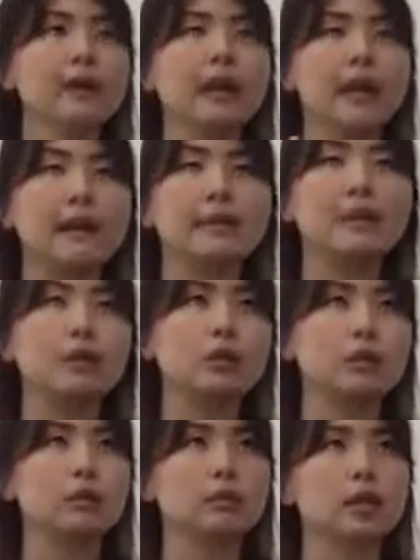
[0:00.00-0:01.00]
able
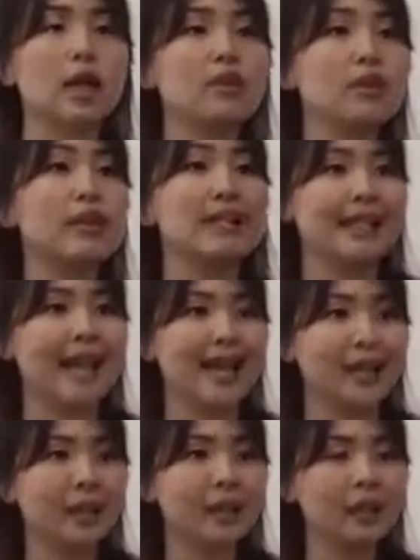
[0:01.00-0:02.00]
to tell you
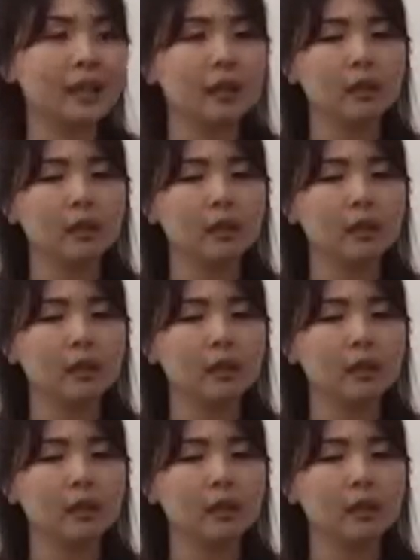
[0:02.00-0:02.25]
exactly